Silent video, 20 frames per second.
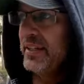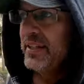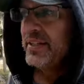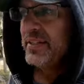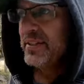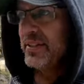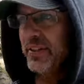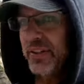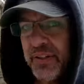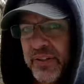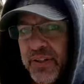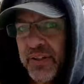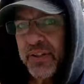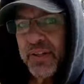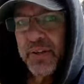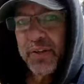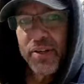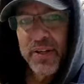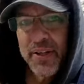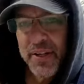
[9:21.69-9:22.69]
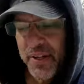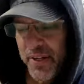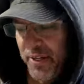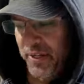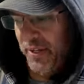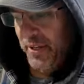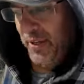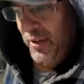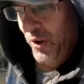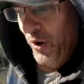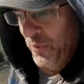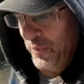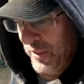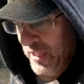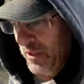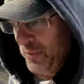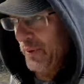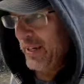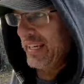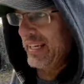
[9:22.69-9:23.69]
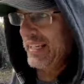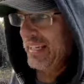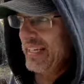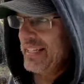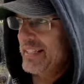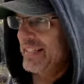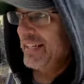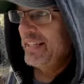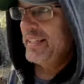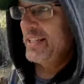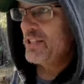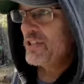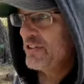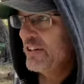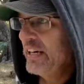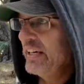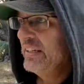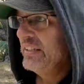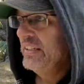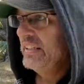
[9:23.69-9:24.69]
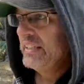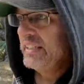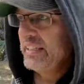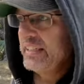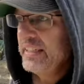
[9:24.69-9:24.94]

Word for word: So hopefully we get inside this trail